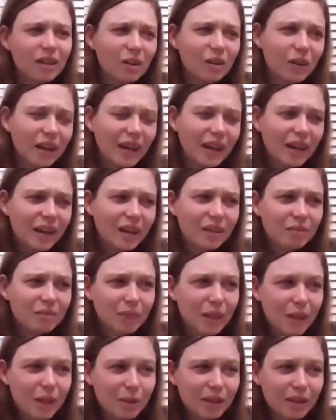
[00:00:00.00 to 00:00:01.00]
I
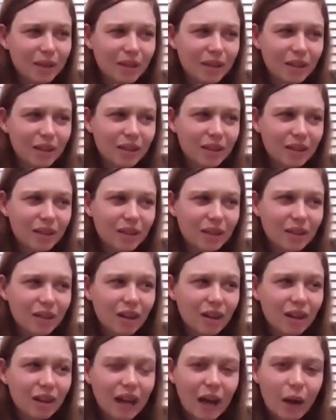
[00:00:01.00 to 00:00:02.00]
had maybe
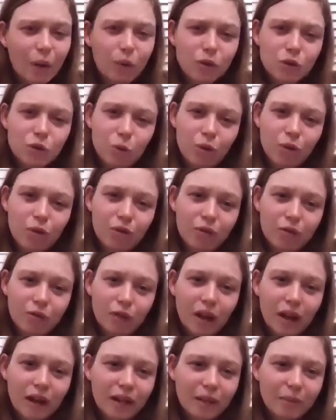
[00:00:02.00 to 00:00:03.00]
an hour's worth
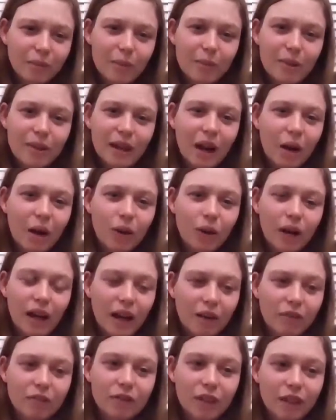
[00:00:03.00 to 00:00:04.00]
of riding, maybe an hour and a
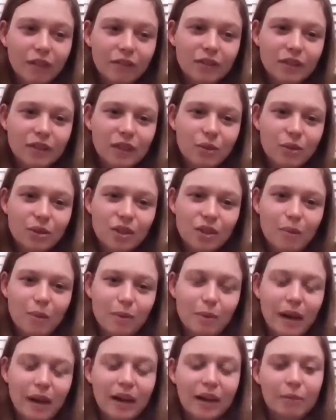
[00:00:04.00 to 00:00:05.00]
half left until I was
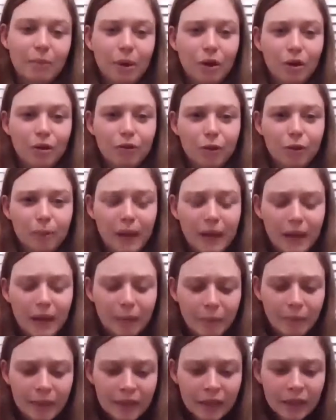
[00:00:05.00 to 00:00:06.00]
going to be back at Park for
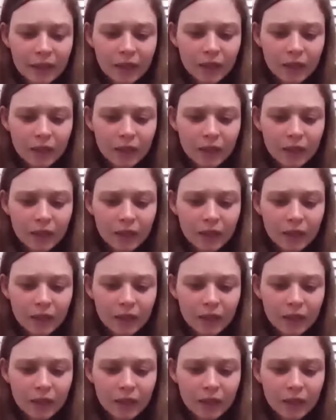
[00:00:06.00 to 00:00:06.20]
May.